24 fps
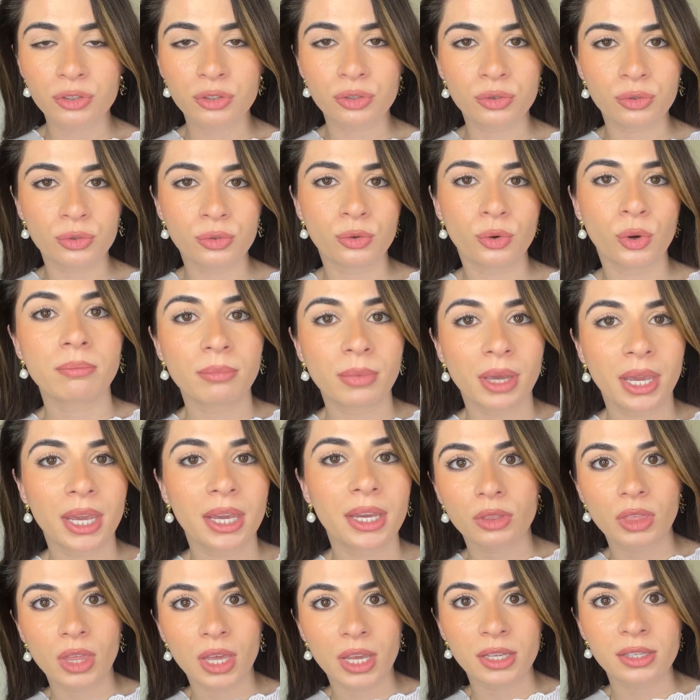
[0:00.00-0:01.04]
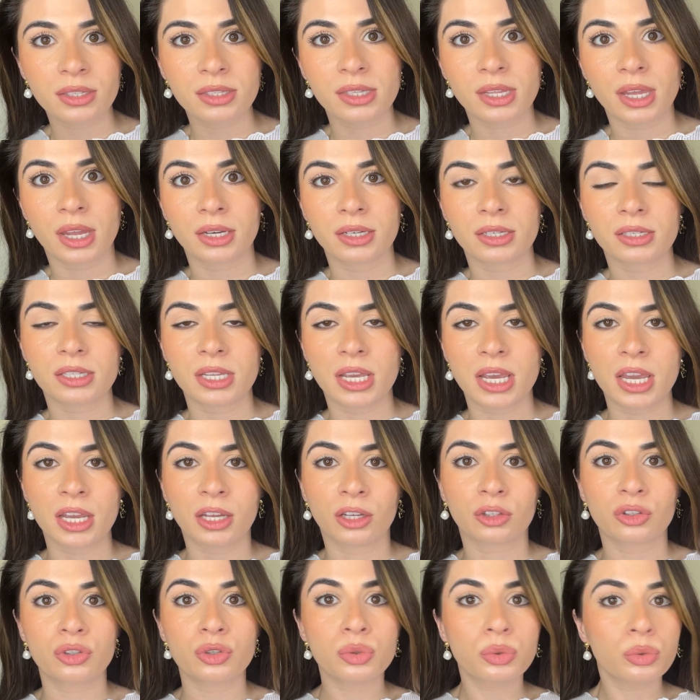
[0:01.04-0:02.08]
to make things that
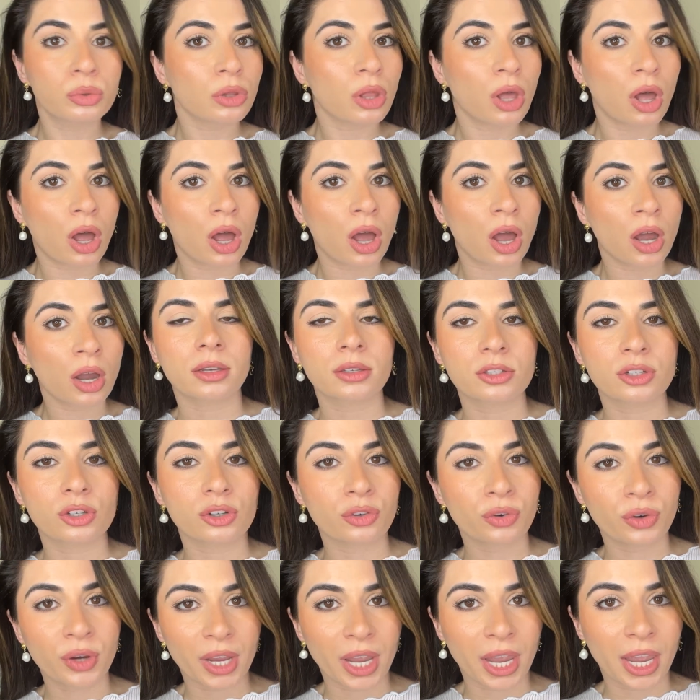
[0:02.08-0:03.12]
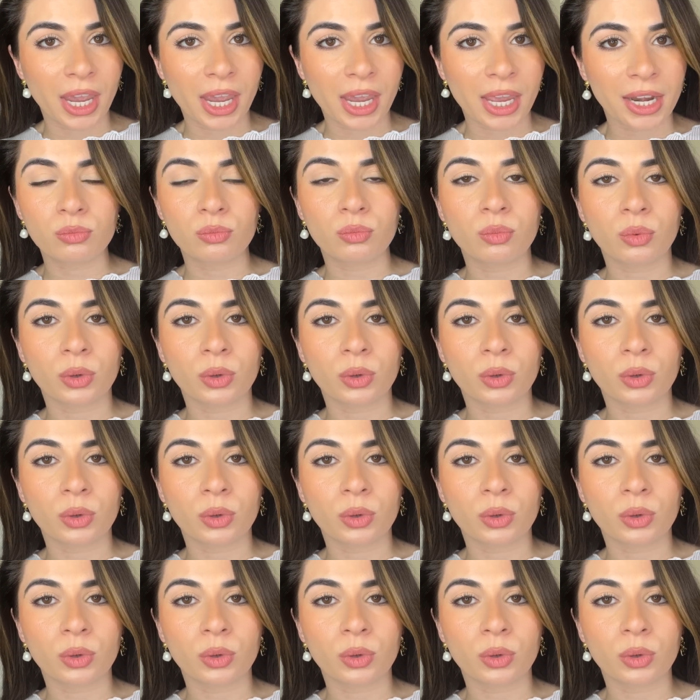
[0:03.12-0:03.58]
take too long to create.